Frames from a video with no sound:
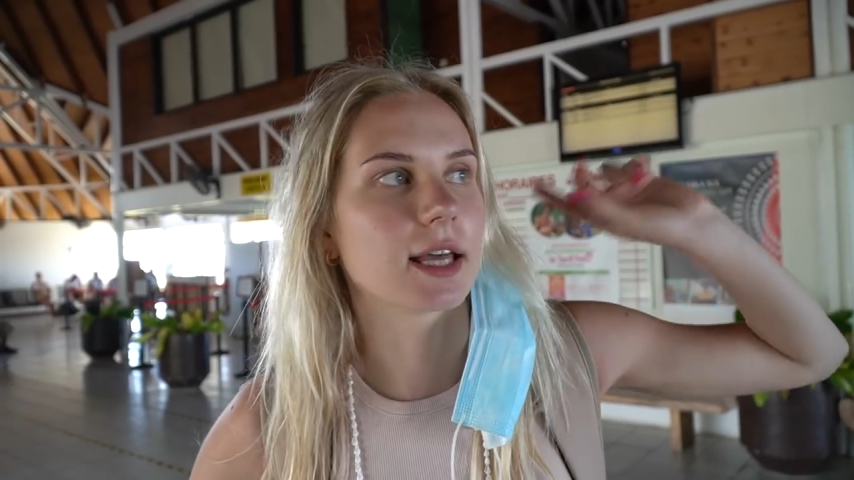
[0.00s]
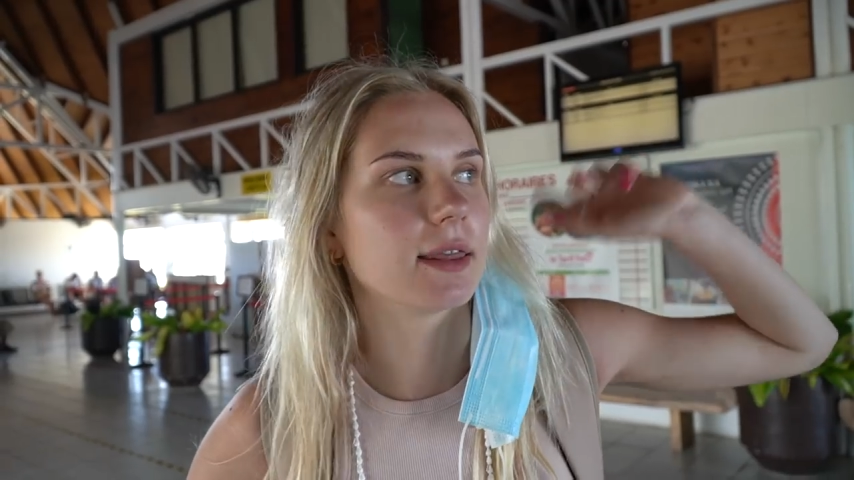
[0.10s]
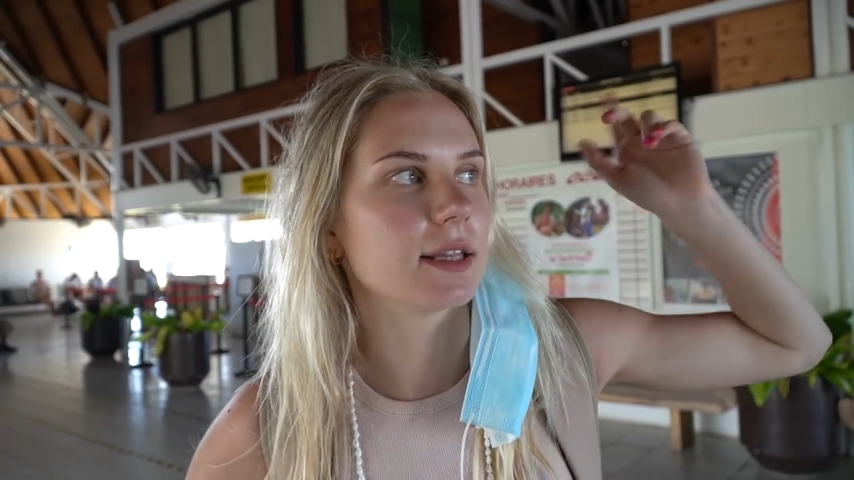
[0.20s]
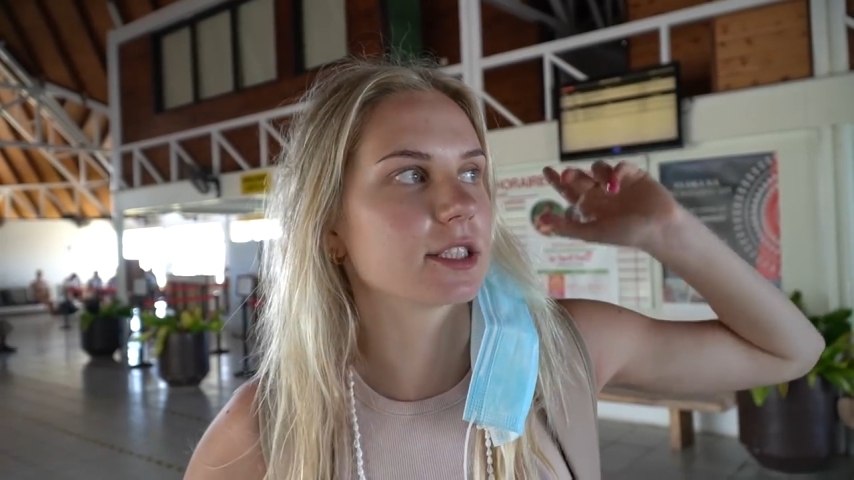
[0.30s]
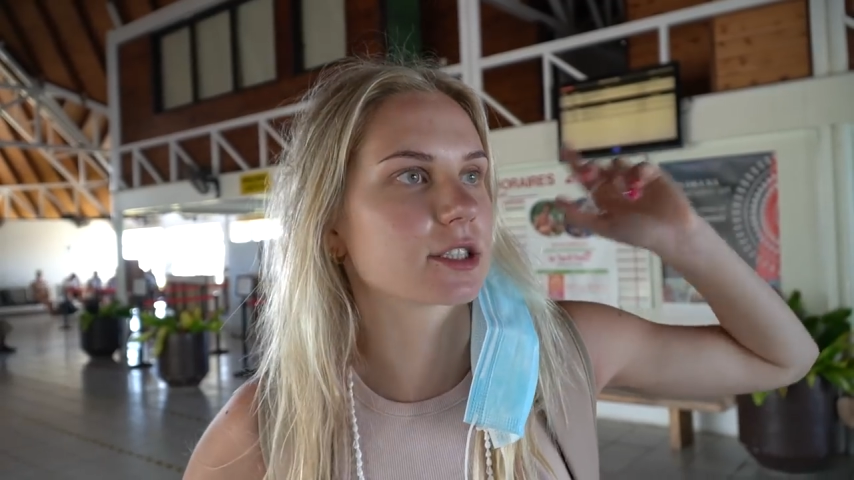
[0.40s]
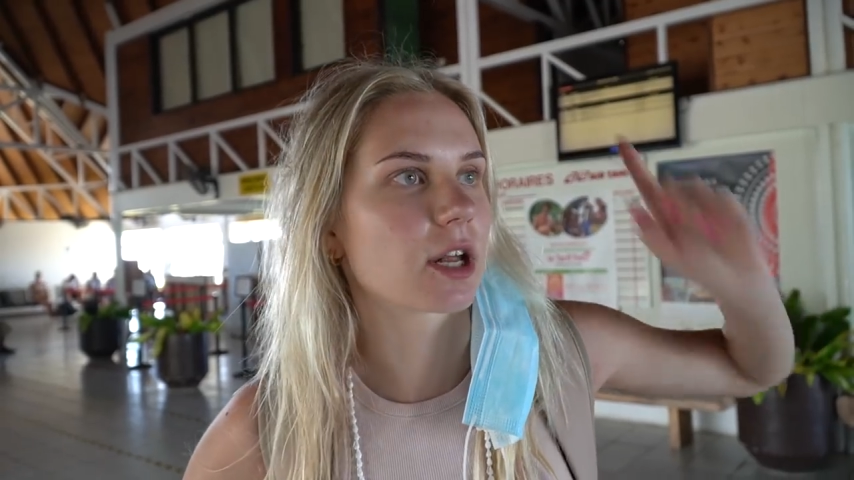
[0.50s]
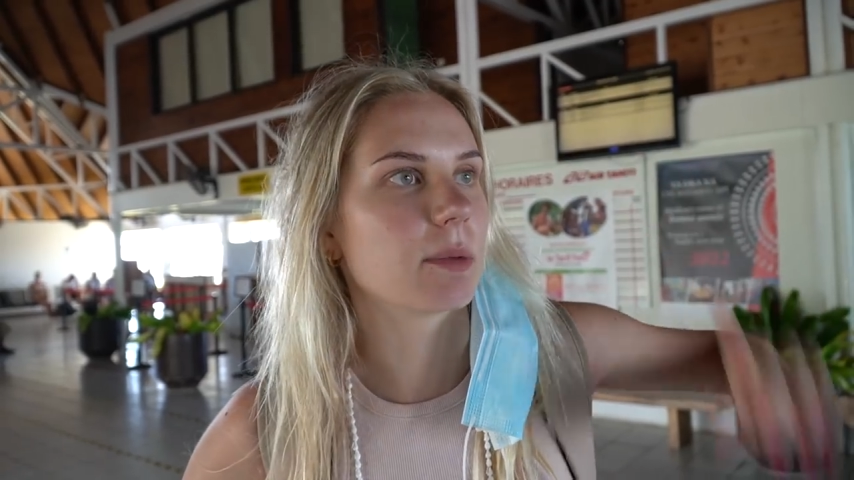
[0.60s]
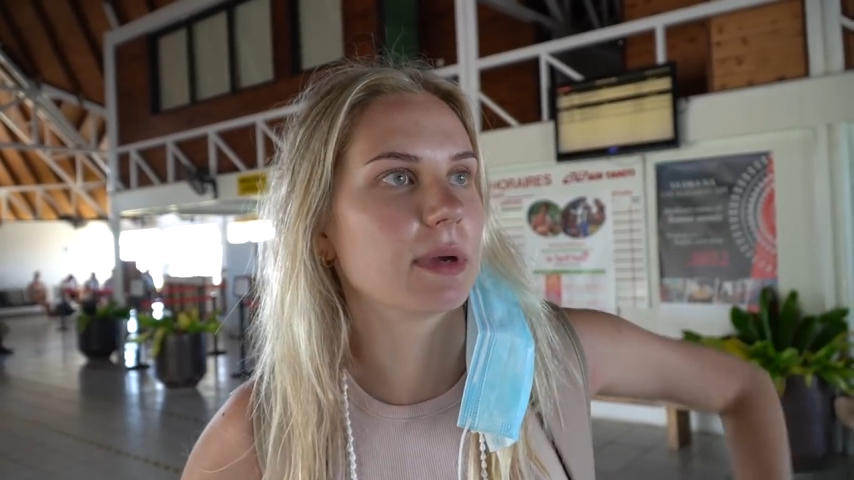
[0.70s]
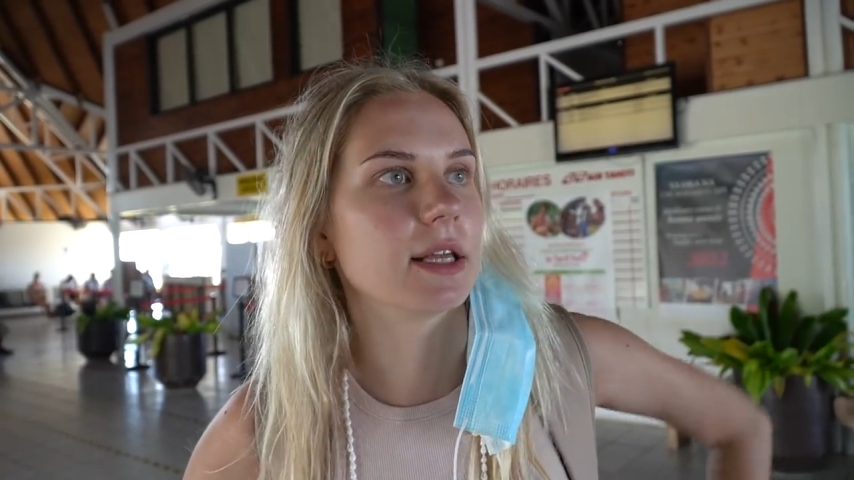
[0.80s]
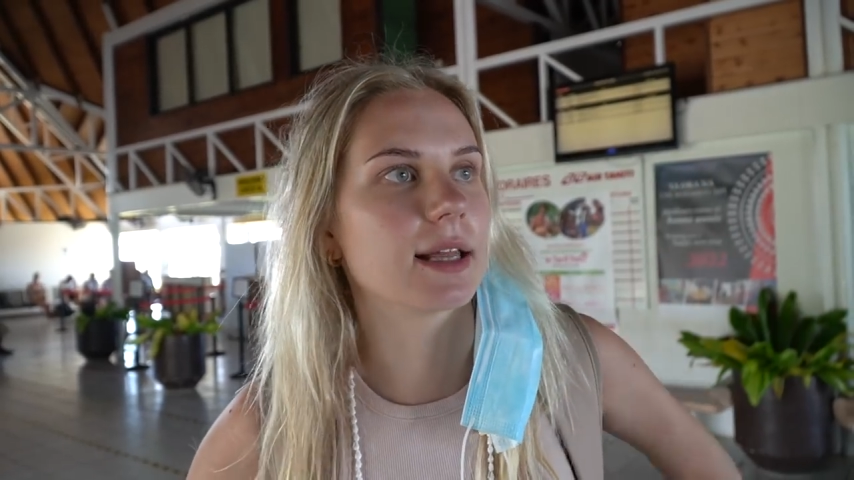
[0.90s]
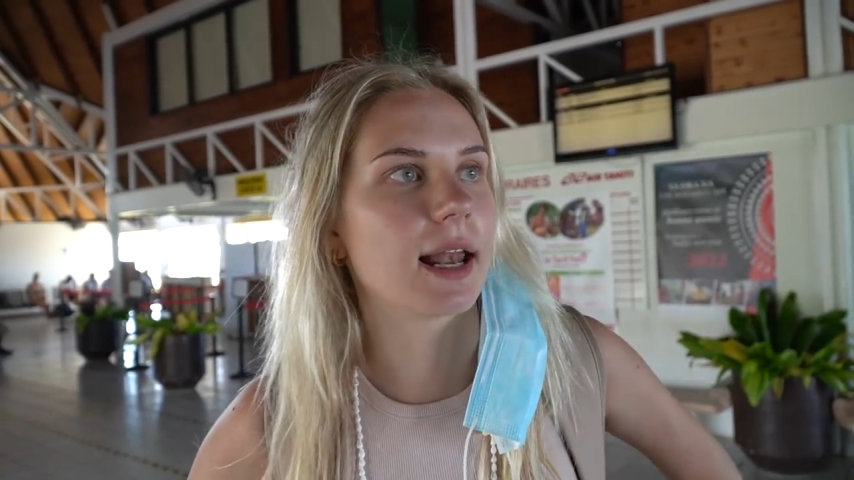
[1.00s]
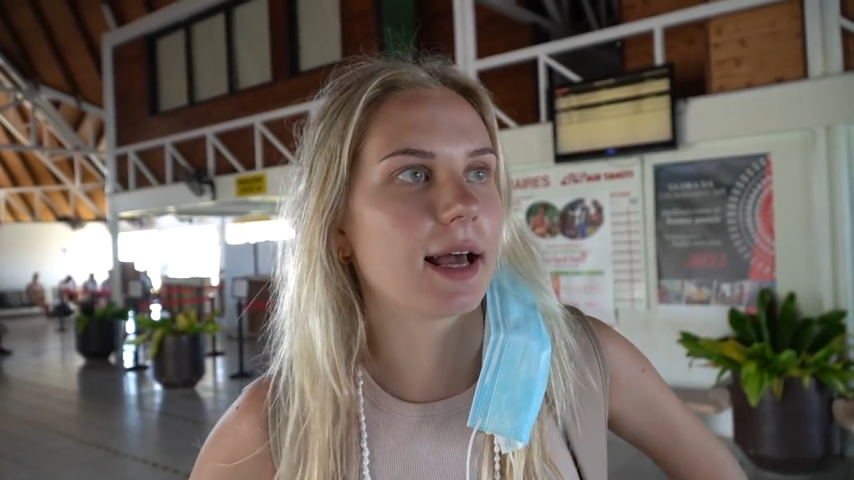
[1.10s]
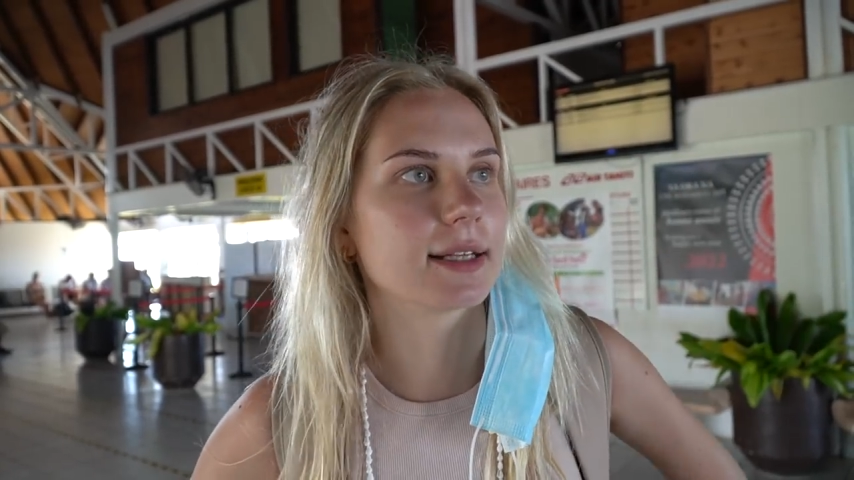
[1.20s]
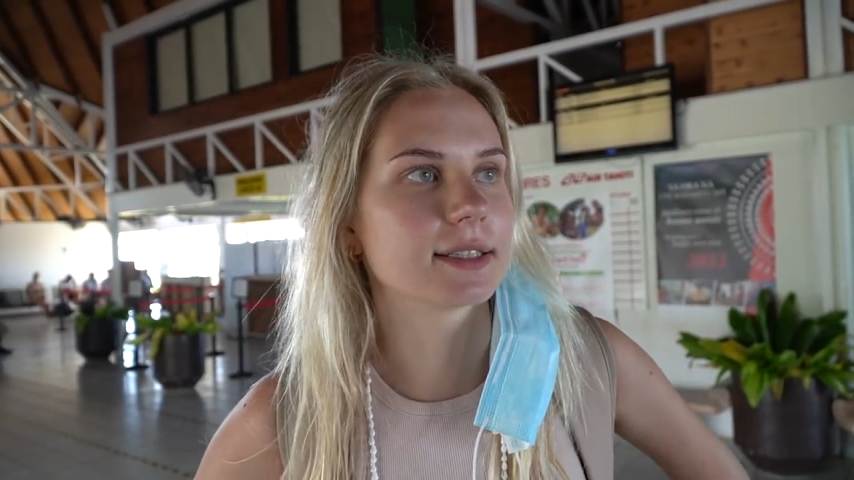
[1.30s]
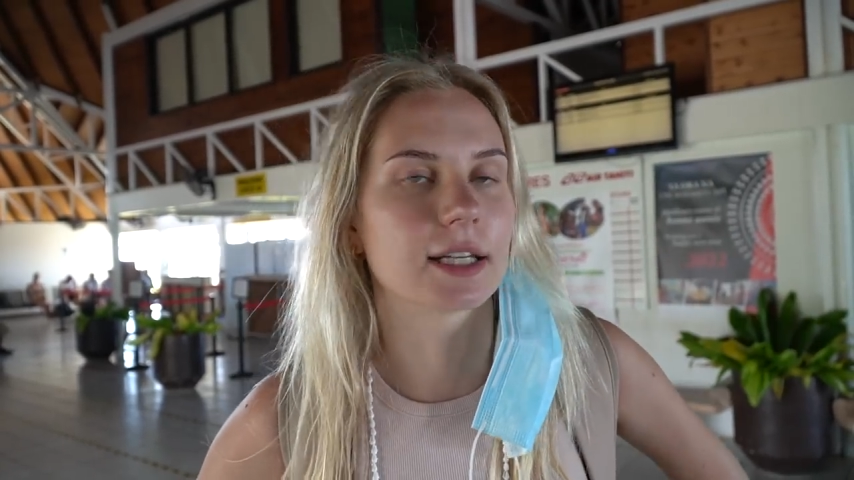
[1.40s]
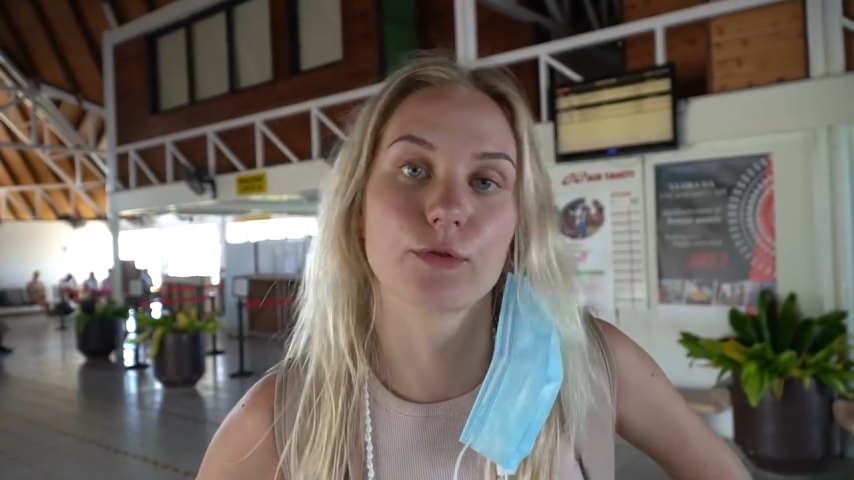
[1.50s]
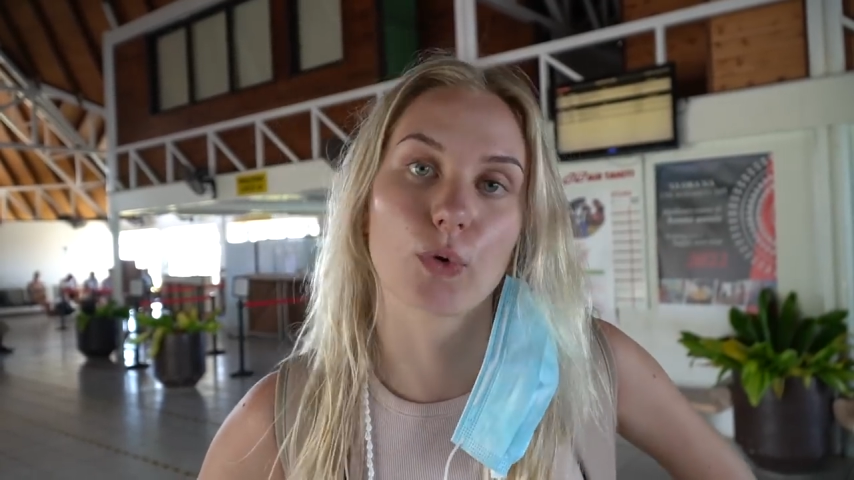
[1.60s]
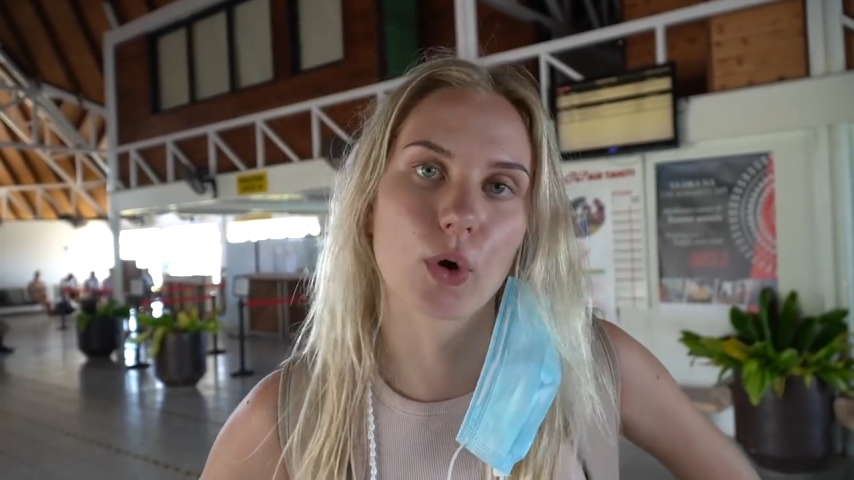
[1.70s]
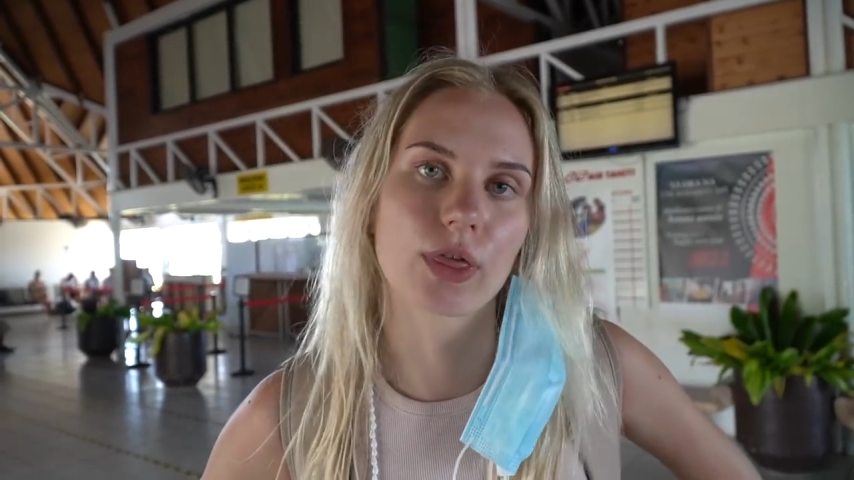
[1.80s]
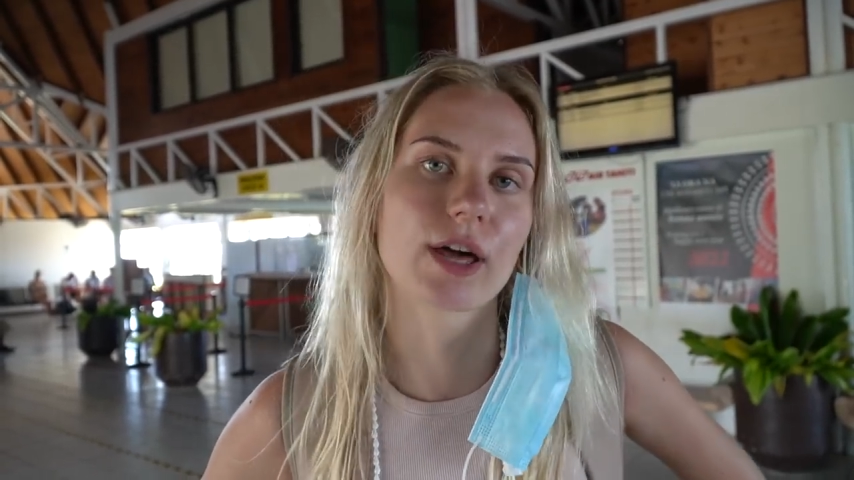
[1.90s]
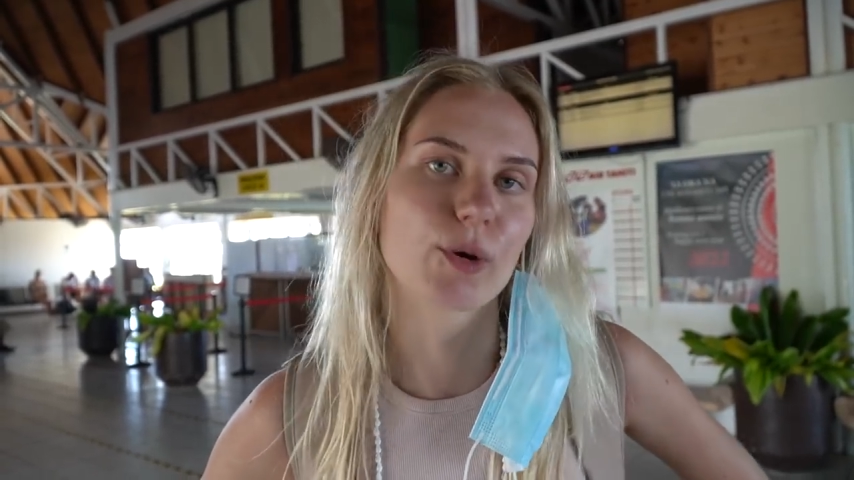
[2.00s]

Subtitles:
and this is gonna be the last and 4th